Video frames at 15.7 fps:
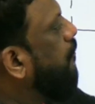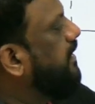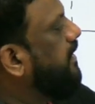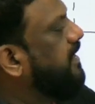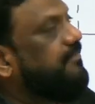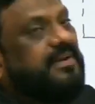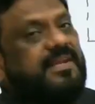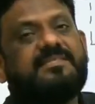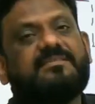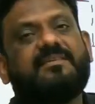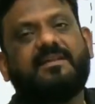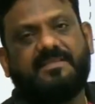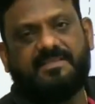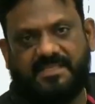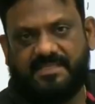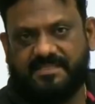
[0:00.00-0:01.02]
Whatever is the
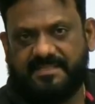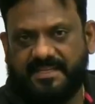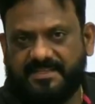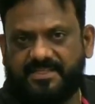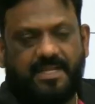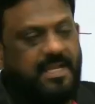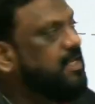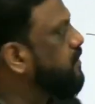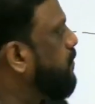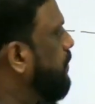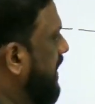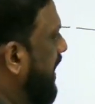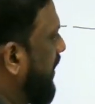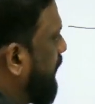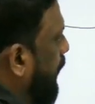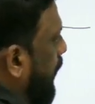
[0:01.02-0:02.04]
resistance. So
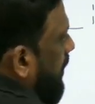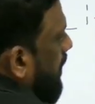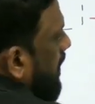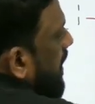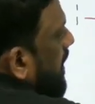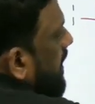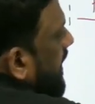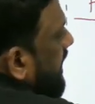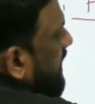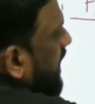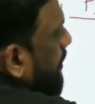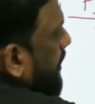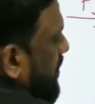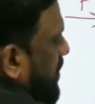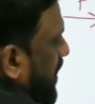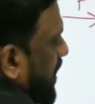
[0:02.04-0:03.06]
therefore let the
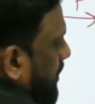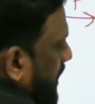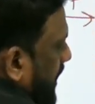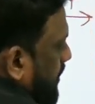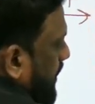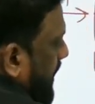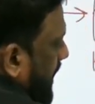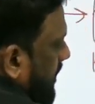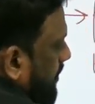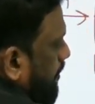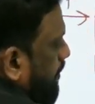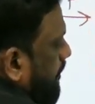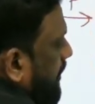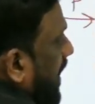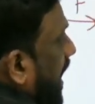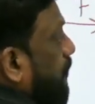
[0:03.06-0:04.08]
pressure be
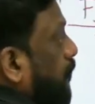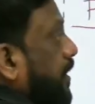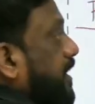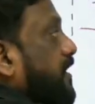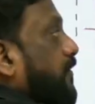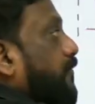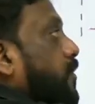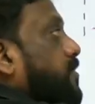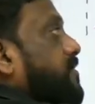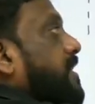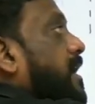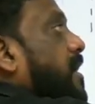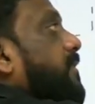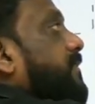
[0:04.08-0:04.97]
P, and what is the force?